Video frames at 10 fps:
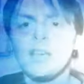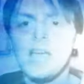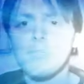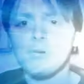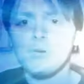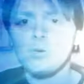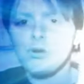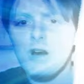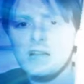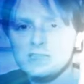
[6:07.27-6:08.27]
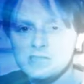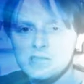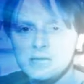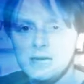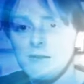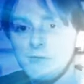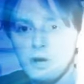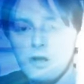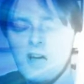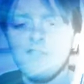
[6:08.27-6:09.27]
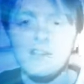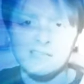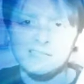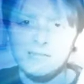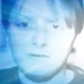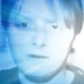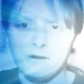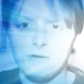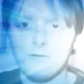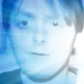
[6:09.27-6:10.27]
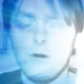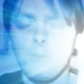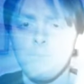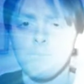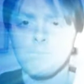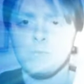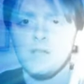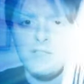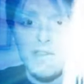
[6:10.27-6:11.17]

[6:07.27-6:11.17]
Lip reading: Gabriel Krauze in real life is different from the